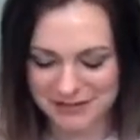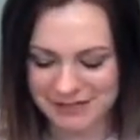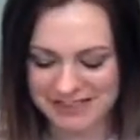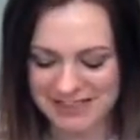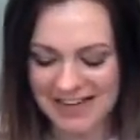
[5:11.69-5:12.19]
I
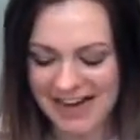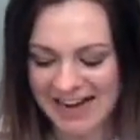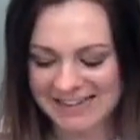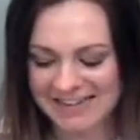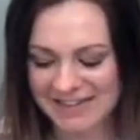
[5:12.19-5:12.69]
mean,
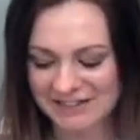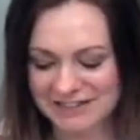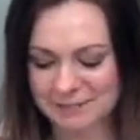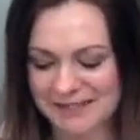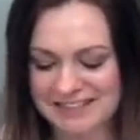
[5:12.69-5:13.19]
I kind of
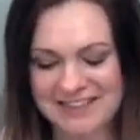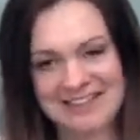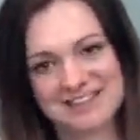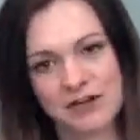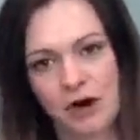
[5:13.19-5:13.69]
expected
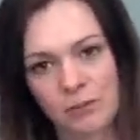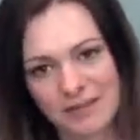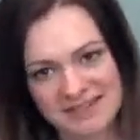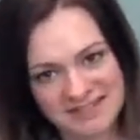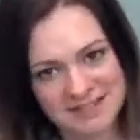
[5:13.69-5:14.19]
this to
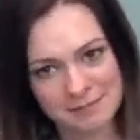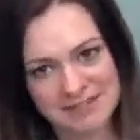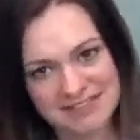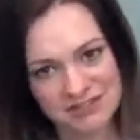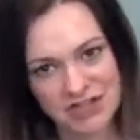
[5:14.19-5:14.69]
open and
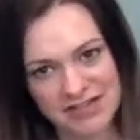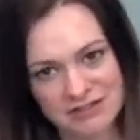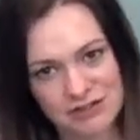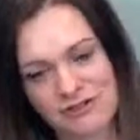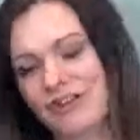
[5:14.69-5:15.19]
something to
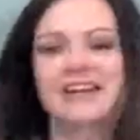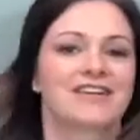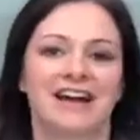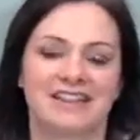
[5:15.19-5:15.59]
change over here.